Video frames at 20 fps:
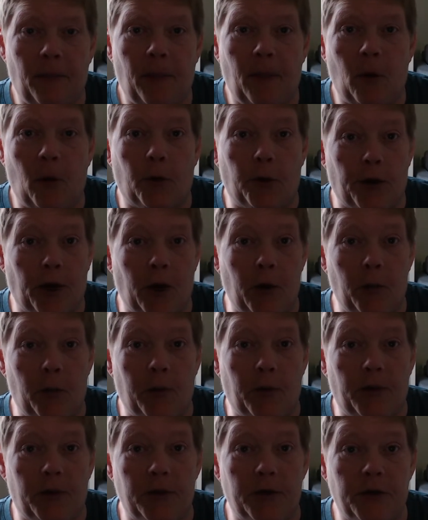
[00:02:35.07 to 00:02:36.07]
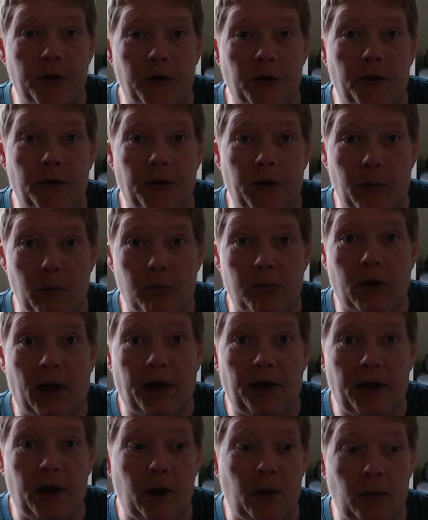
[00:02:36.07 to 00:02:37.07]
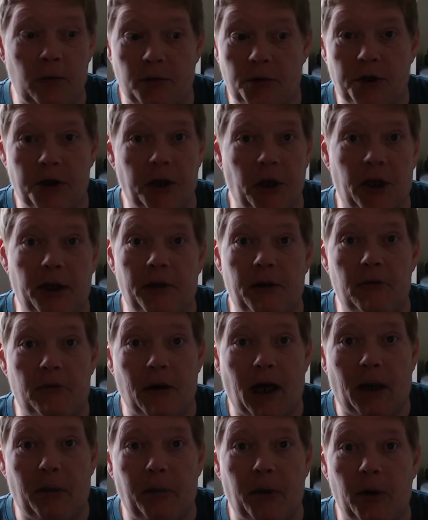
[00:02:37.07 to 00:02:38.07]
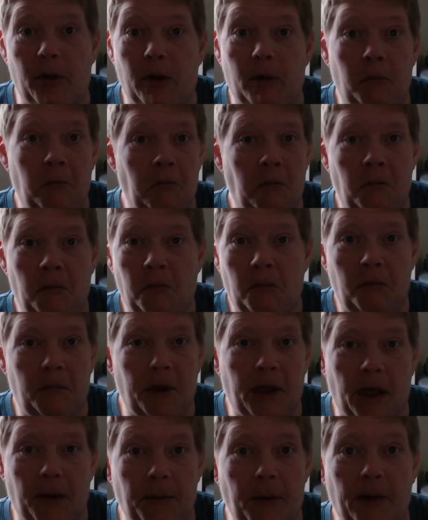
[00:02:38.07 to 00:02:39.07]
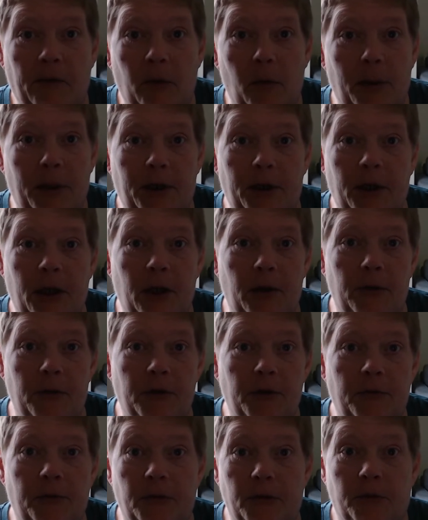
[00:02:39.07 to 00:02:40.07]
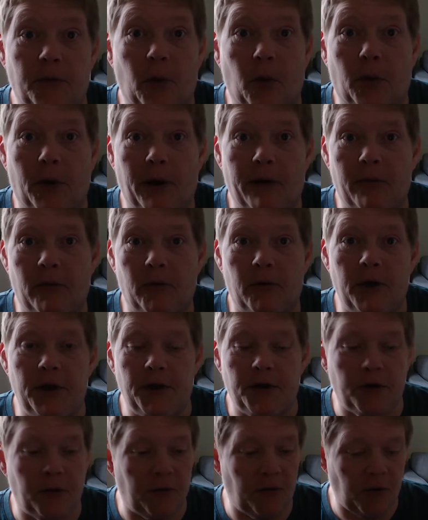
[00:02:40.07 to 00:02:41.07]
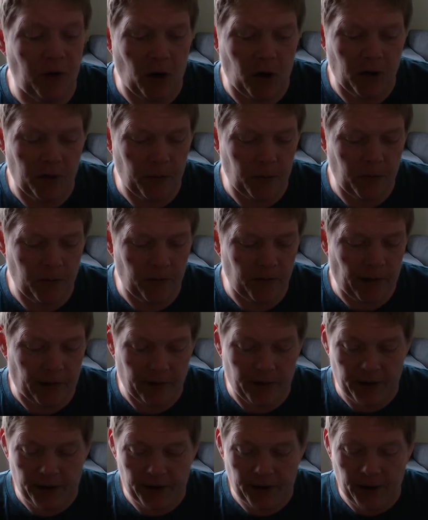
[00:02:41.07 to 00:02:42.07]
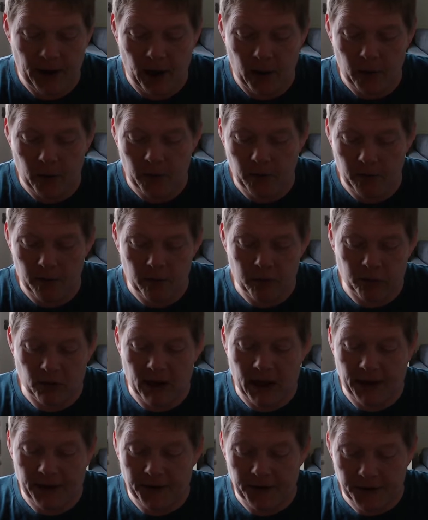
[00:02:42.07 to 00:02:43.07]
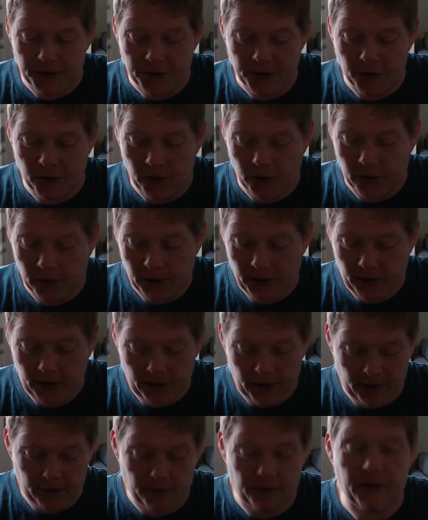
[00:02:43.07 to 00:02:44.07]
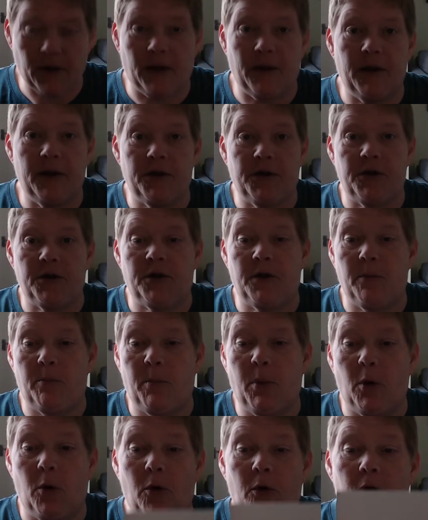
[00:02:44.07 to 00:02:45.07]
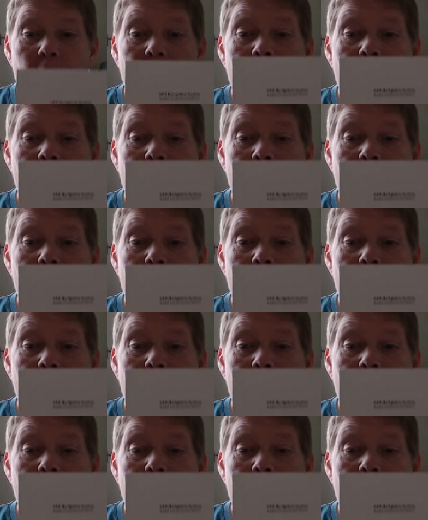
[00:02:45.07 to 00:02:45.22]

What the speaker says: unopened sort of thing, brand new, still in the wrapper, never been used for whatever reason. Not a very known brand at all. In fact, this is the book